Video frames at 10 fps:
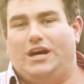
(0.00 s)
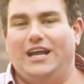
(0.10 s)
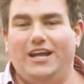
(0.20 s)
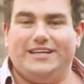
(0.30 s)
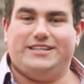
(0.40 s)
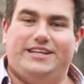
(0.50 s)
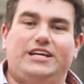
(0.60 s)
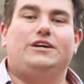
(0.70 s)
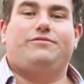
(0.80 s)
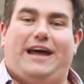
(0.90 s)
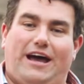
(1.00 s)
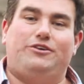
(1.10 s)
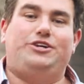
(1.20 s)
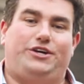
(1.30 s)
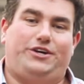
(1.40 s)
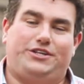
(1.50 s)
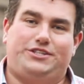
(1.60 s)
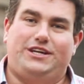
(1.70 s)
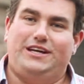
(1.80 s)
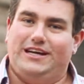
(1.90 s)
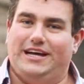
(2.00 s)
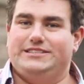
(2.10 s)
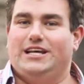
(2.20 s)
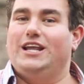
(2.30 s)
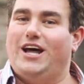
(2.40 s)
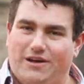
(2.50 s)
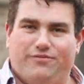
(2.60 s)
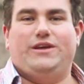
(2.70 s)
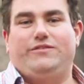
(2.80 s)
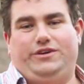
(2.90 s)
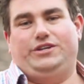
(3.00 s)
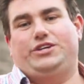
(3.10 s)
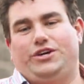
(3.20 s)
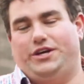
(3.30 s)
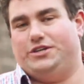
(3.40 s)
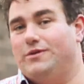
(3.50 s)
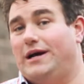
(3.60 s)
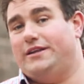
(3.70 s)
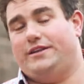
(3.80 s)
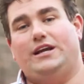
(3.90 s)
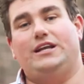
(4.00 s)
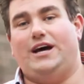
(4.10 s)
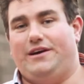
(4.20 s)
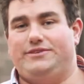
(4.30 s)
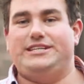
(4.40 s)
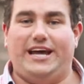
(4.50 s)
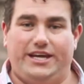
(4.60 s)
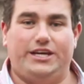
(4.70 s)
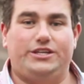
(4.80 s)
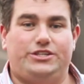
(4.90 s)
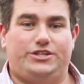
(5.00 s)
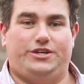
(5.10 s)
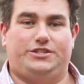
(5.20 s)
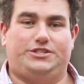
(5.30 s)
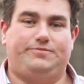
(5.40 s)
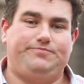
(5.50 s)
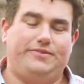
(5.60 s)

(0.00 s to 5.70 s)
I like to think of our church as a life-giving church rather than a life-taking church.